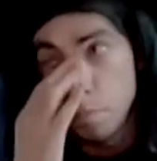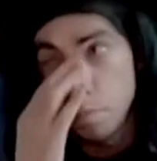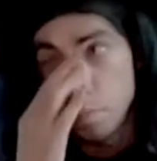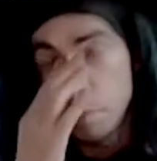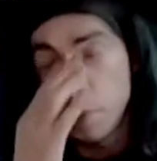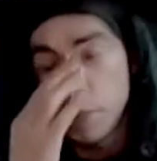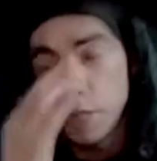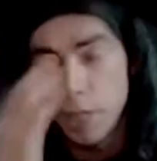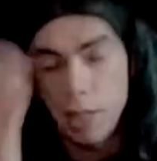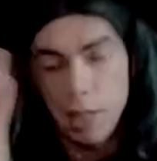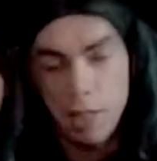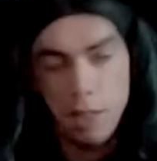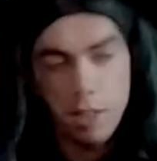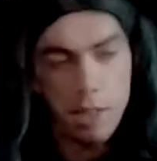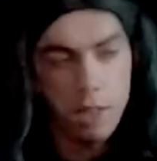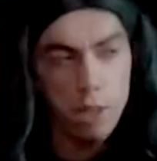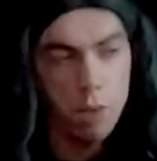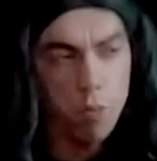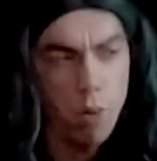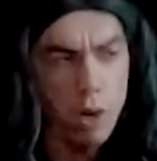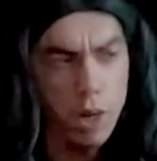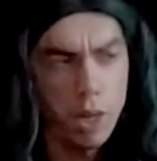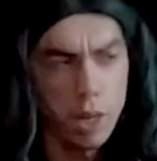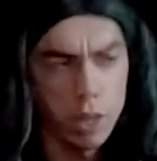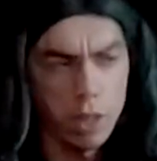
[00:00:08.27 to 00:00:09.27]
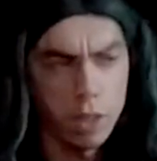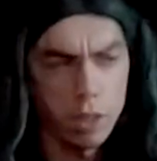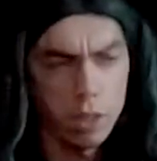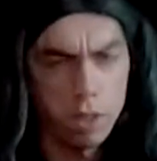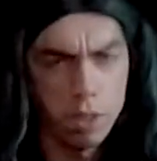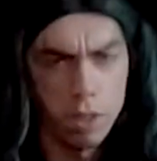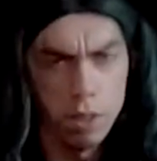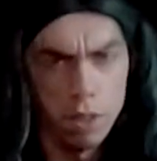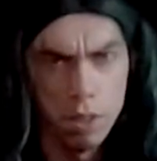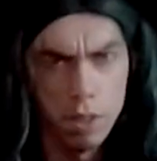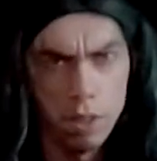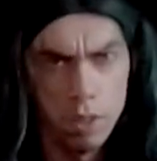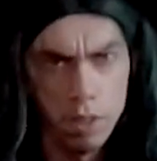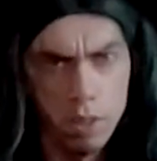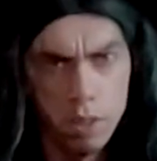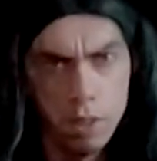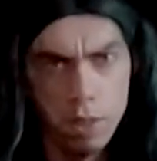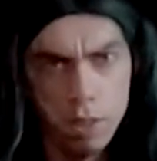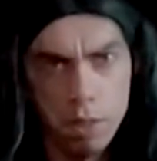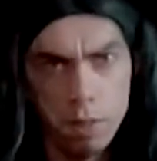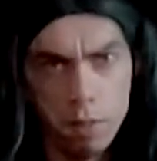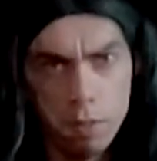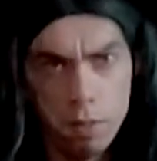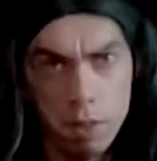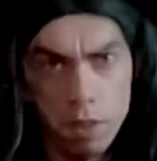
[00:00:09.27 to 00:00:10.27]
be this white?
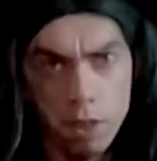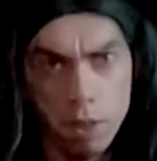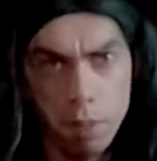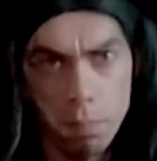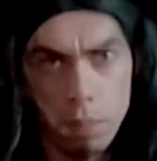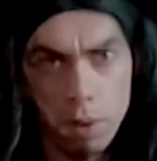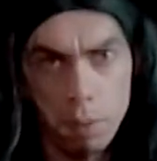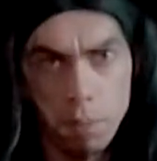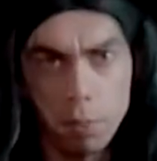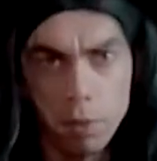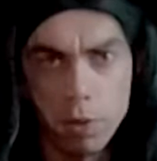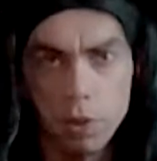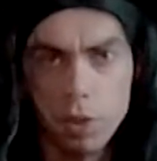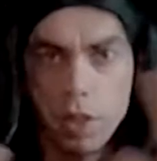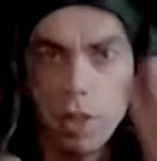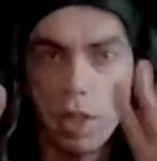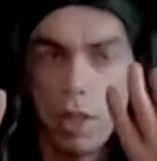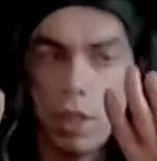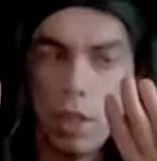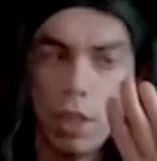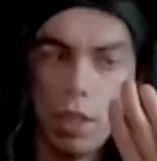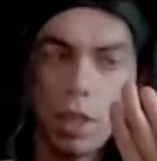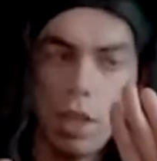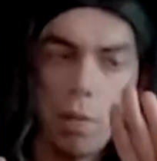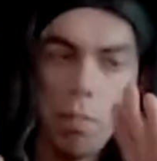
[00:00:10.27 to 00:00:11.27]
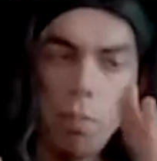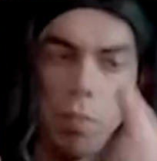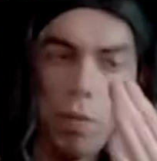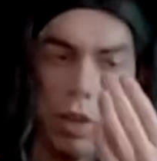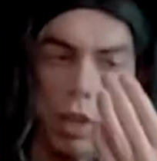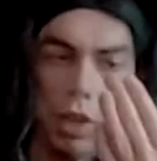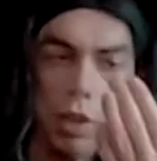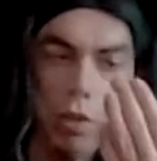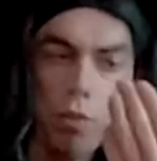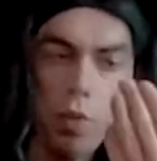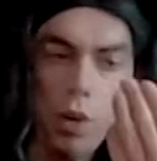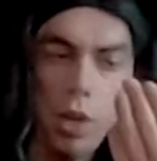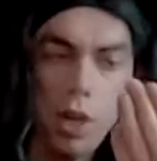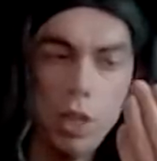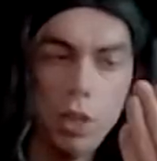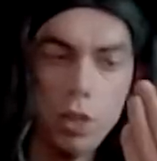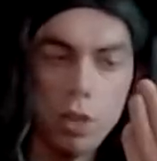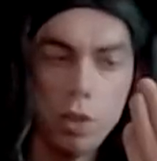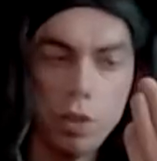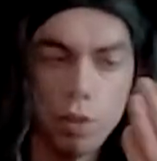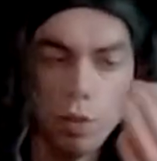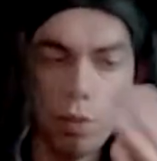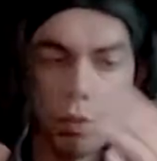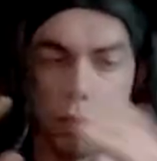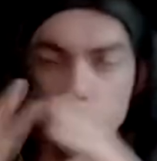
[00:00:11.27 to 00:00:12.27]
Some people say that I'm weird white.
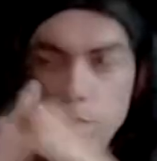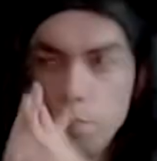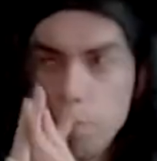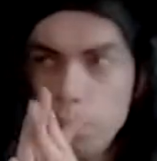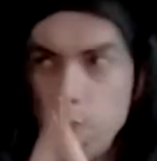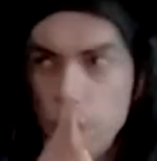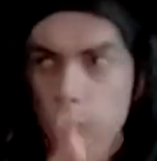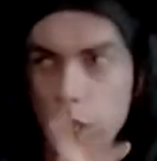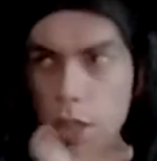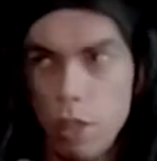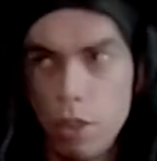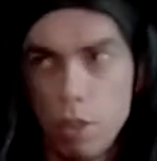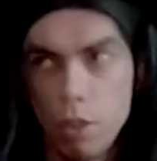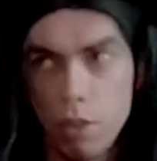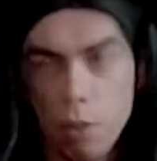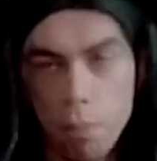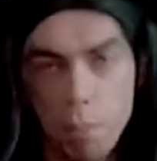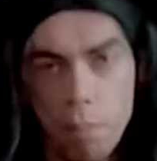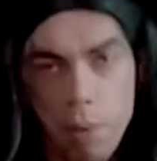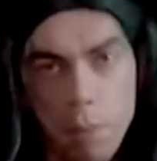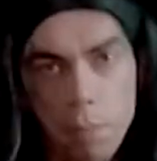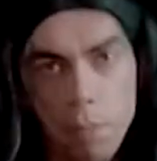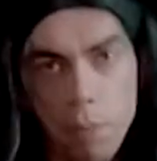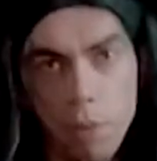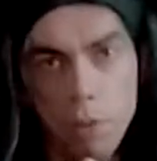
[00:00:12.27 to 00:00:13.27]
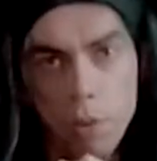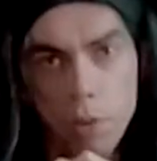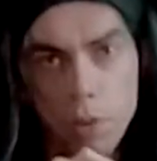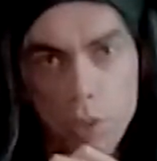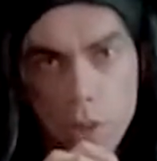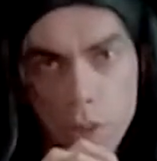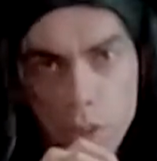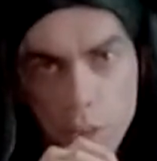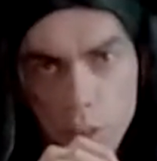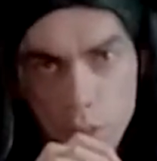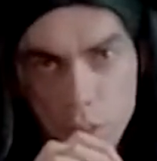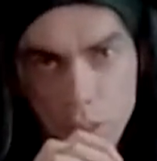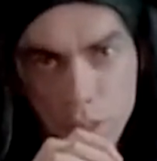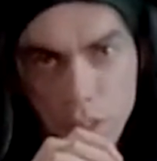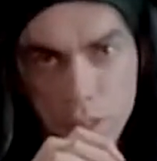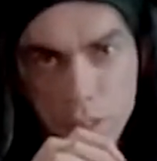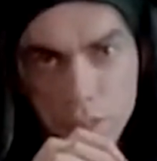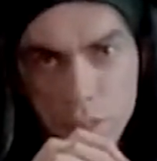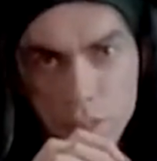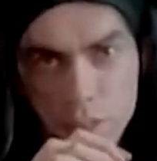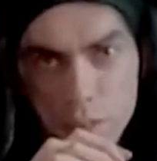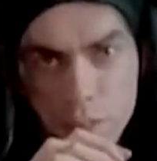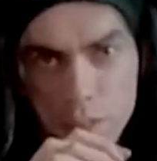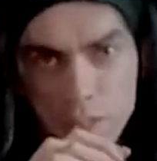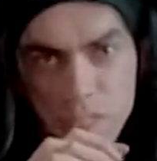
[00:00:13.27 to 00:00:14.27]
Some people say that.
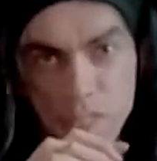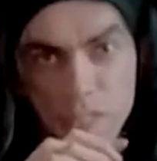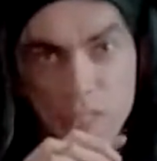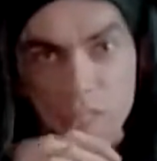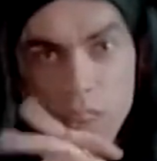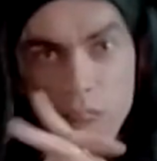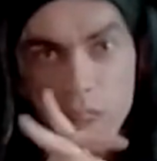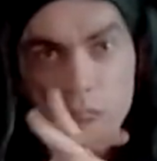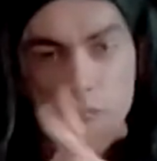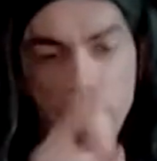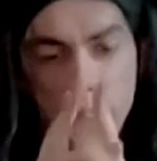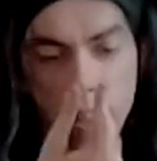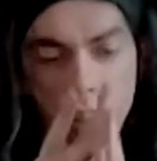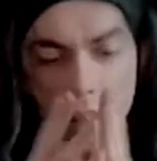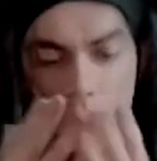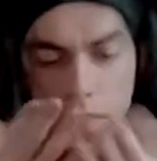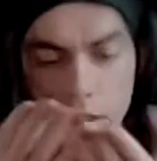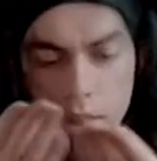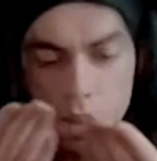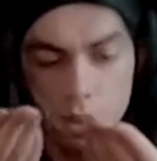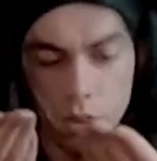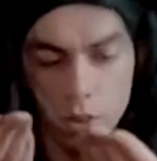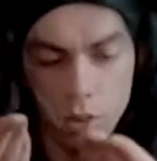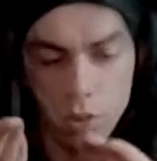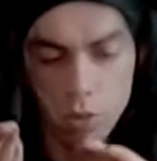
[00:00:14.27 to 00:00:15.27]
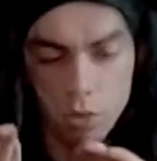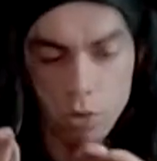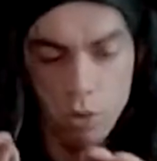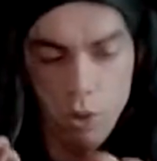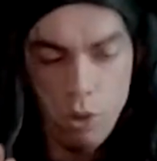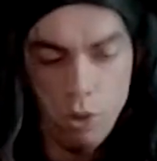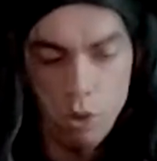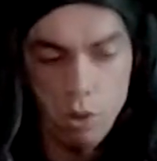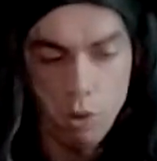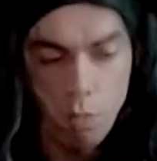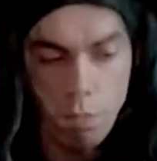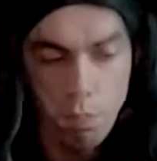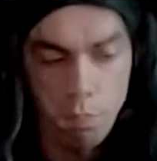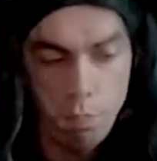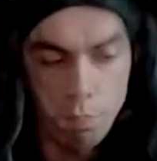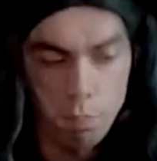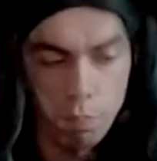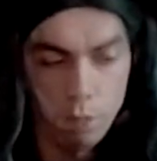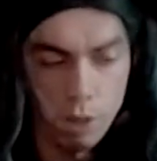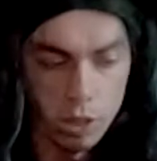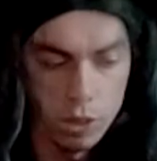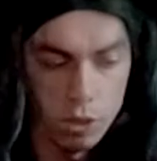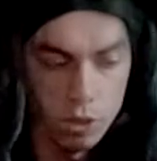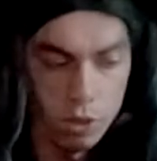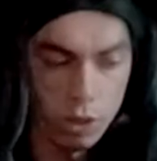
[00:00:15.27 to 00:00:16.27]
I don't know
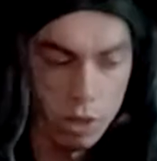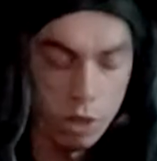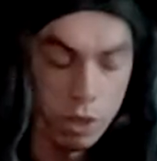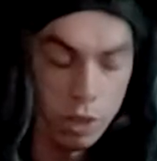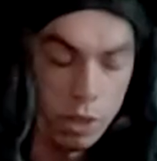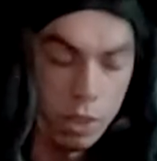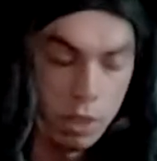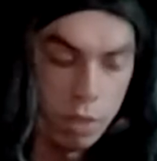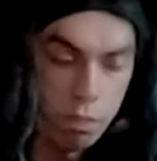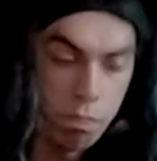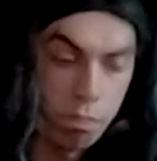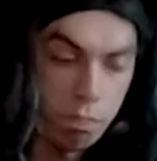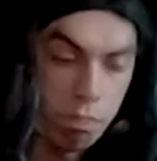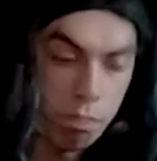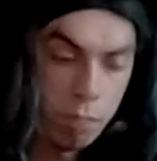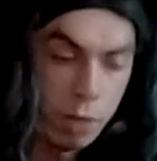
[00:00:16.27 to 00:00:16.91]
personally.